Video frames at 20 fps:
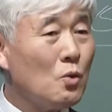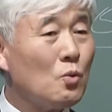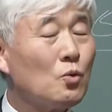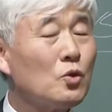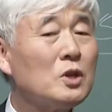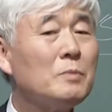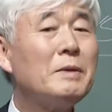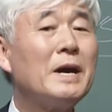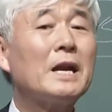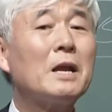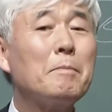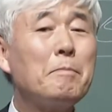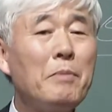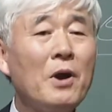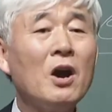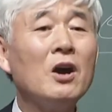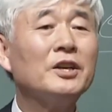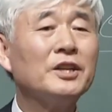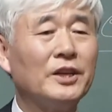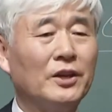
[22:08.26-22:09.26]
in modern
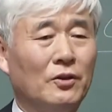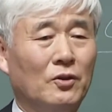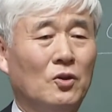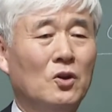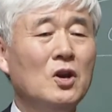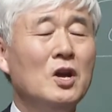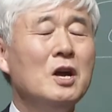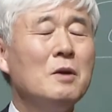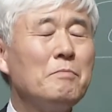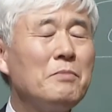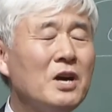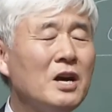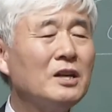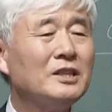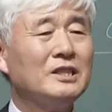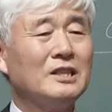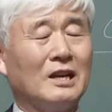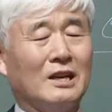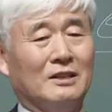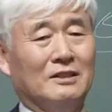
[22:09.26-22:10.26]
times. A
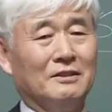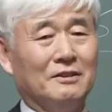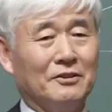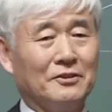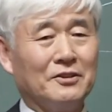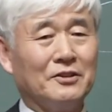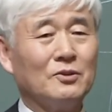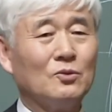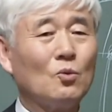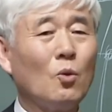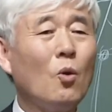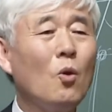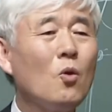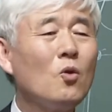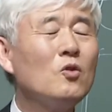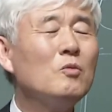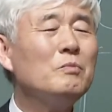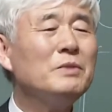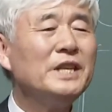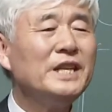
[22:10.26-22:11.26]
pun is a
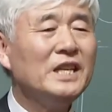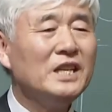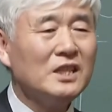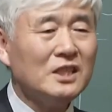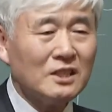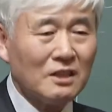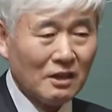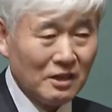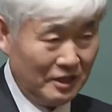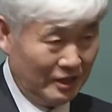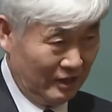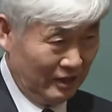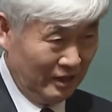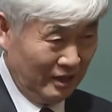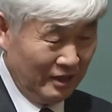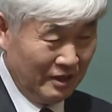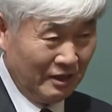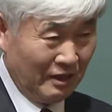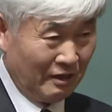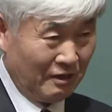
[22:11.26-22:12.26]
humorous use of
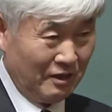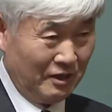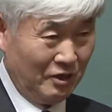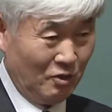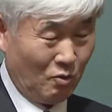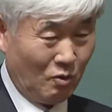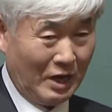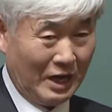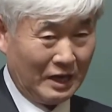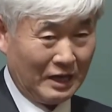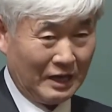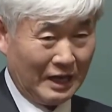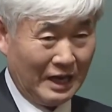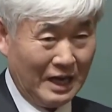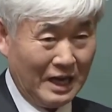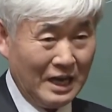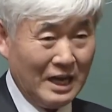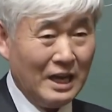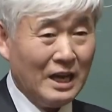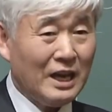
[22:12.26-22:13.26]
words to
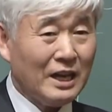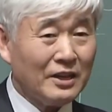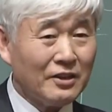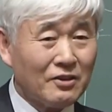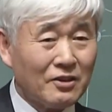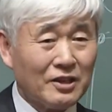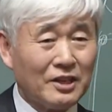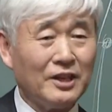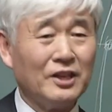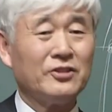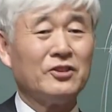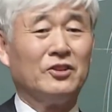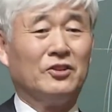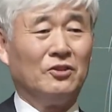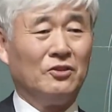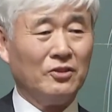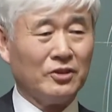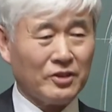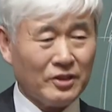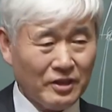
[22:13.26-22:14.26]
emphasize or suggest
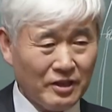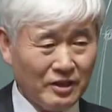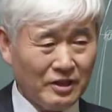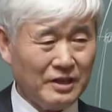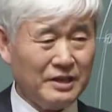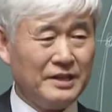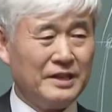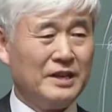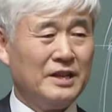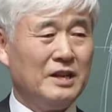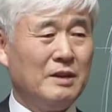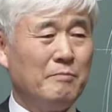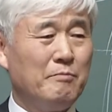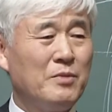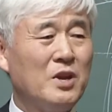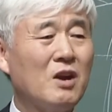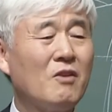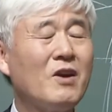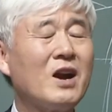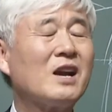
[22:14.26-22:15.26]
different meanings
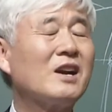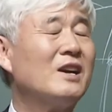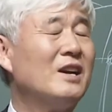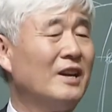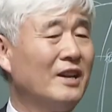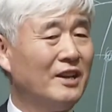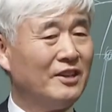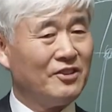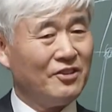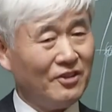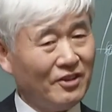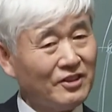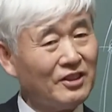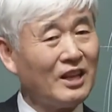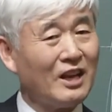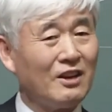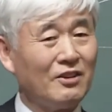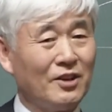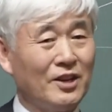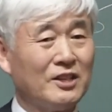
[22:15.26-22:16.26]
with like sounding
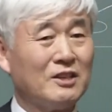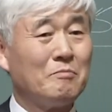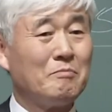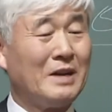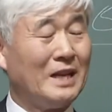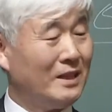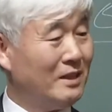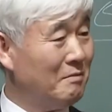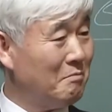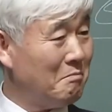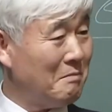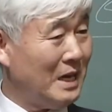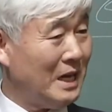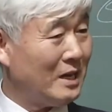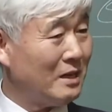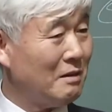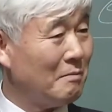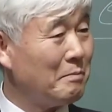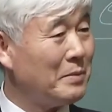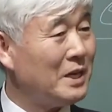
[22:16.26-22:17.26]
words.
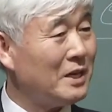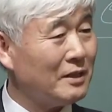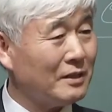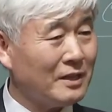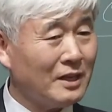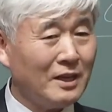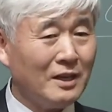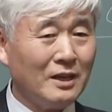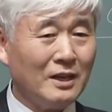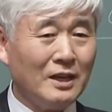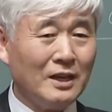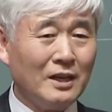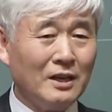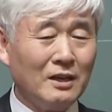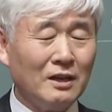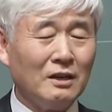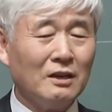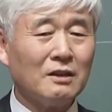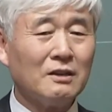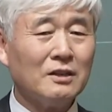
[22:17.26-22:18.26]
In
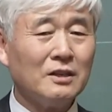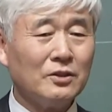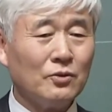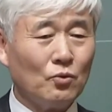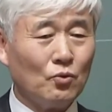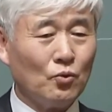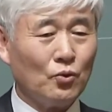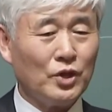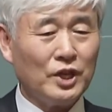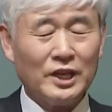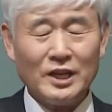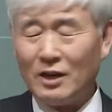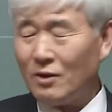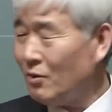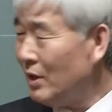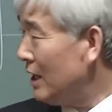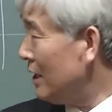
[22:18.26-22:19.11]
essence, it is a